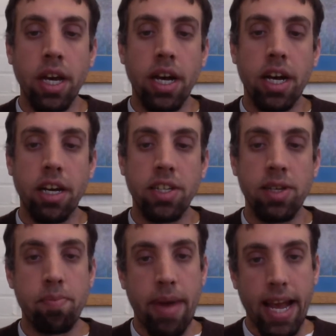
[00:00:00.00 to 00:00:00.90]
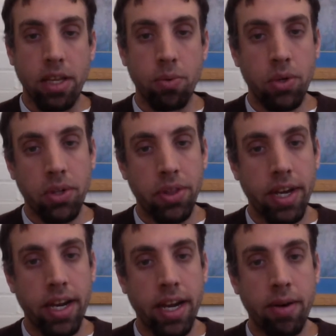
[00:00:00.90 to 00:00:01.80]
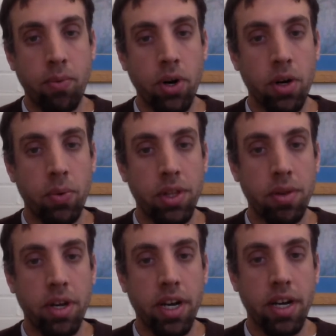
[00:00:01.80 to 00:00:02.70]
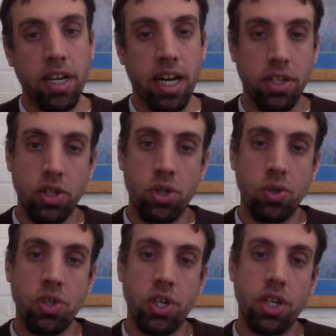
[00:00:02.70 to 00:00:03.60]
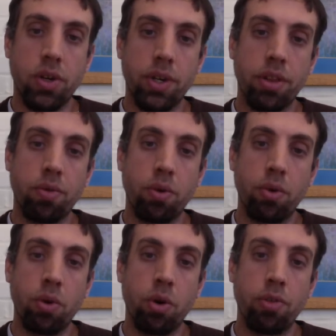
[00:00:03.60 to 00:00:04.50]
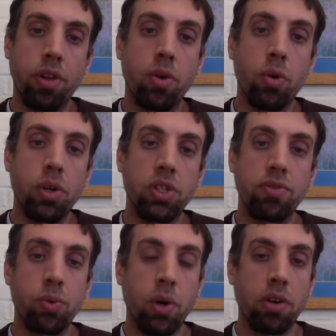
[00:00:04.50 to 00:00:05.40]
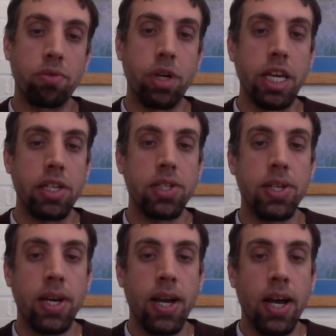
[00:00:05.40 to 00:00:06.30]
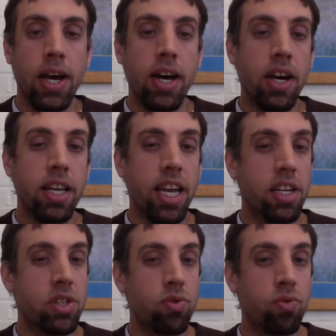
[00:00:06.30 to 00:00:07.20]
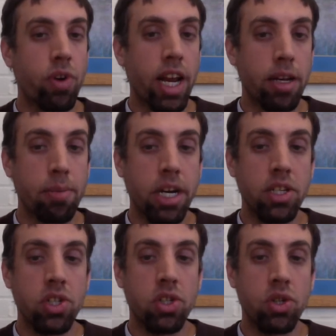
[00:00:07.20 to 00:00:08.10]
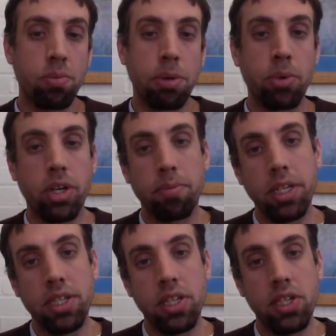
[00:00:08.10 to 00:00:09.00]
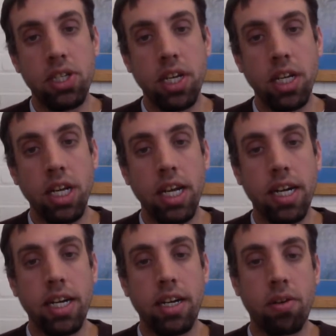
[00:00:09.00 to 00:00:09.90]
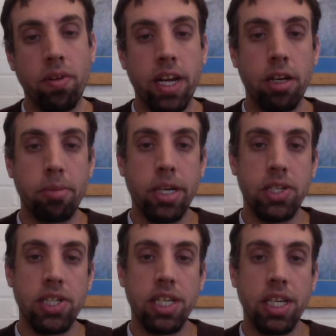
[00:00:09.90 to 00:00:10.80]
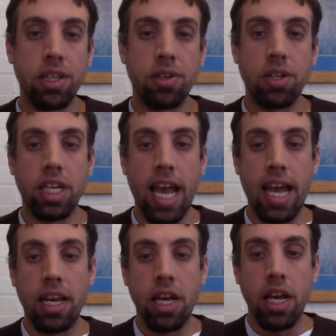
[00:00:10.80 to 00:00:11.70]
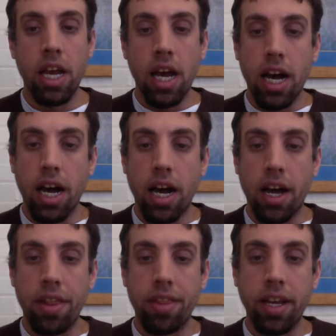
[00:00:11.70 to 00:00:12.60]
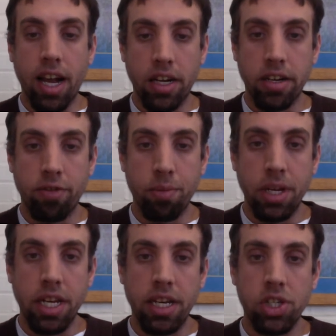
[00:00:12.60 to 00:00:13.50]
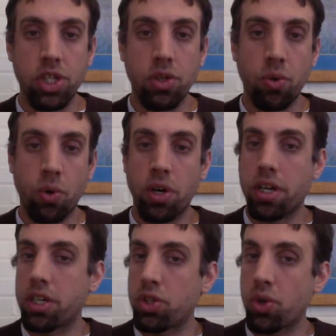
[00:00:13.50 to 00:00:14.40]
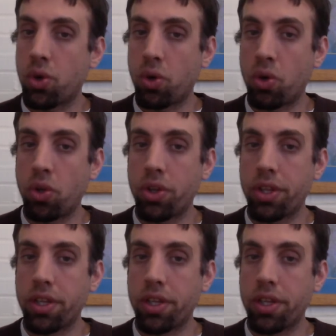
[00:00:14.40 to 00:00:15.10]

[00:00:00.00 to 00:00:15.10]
It's a manual that I work with college students on going through over the course of 12 weeks. Again, it's randomized, so people come into the study are randomized to either get the cognitive remediation or a control